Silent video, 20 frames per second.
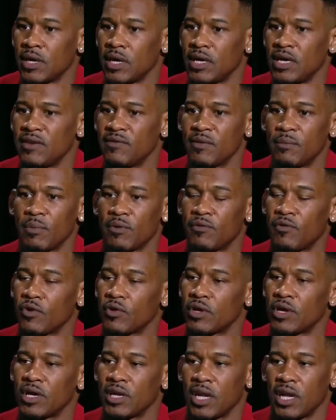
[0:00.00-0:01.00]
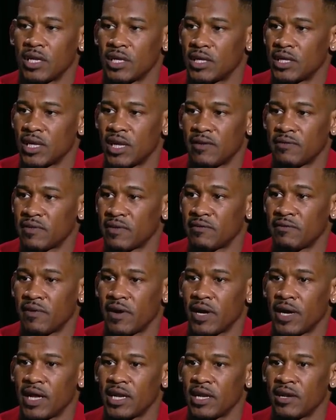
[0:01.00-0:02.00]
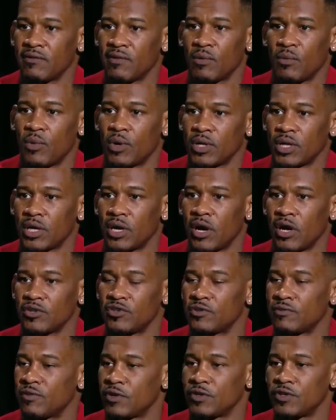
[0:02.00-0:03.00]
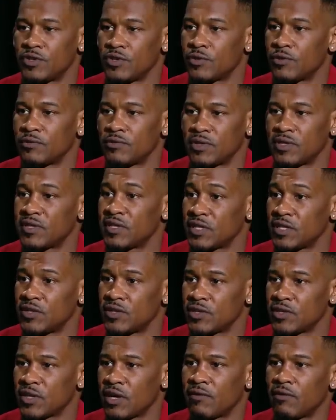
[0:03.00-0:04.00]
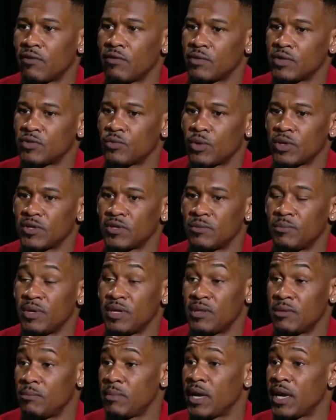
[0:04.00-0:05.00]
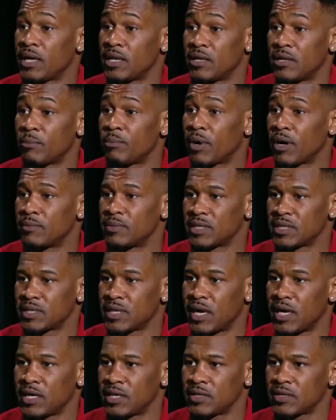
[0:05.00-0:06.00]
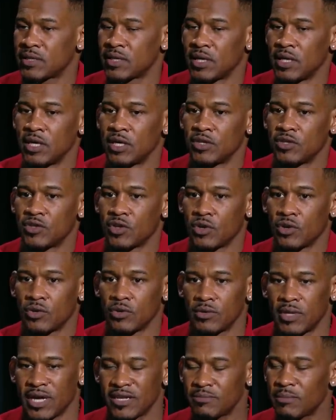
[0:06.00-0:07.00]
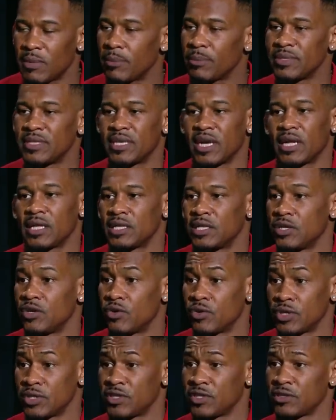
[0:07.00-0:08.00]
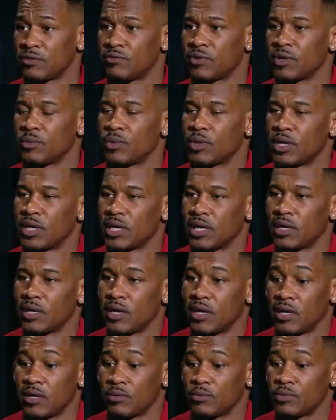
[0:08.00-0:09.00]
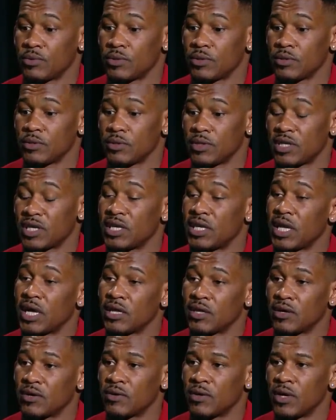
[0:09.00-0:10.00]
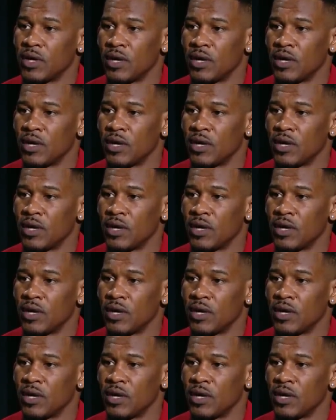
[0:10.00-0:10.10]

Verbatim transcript: even before the Gennady Golovkin fight, I never wanted controversial decisions. I always wanted to be the man in the public's eyes. So that's my mentality going into the ring with, uh, with Canelo.